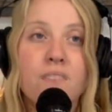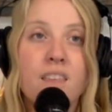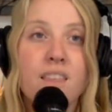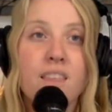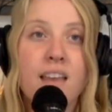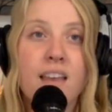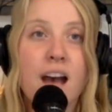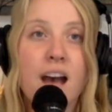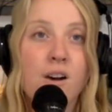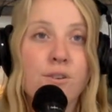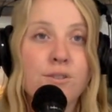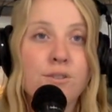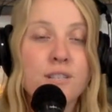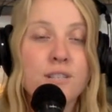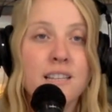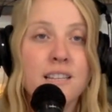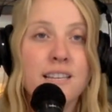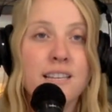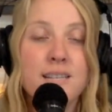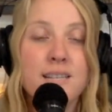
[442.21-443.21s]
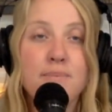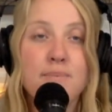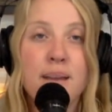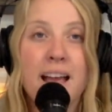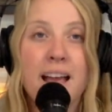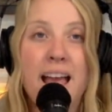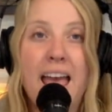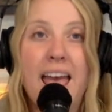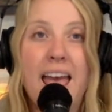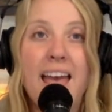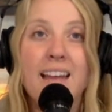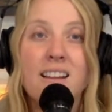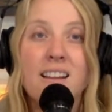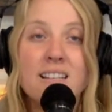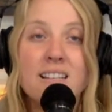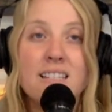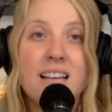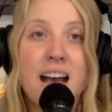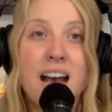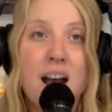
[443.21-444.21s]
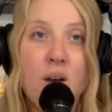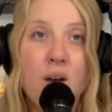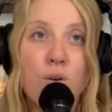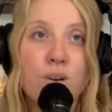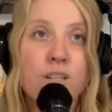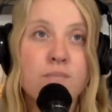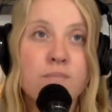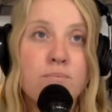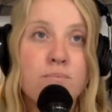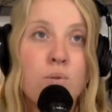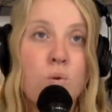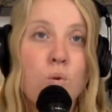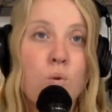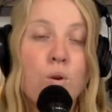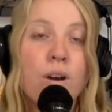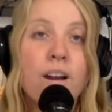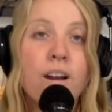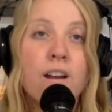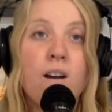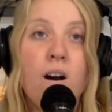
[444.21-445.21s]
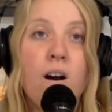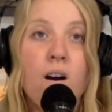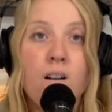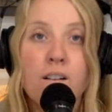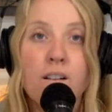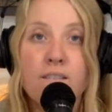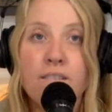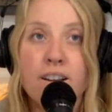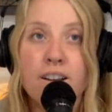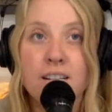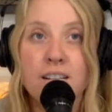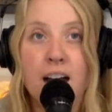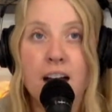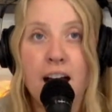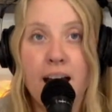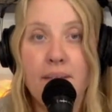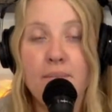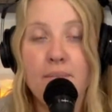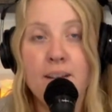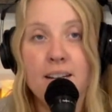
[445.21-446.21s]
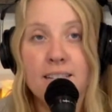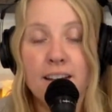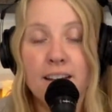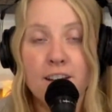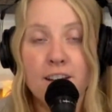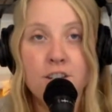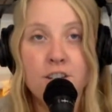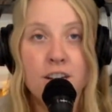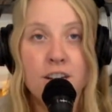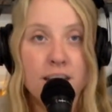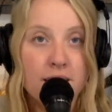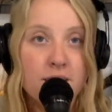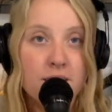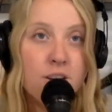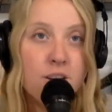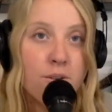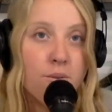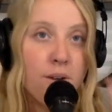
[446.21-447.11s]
the house that they spent endless hours pouring all of their time and attention into.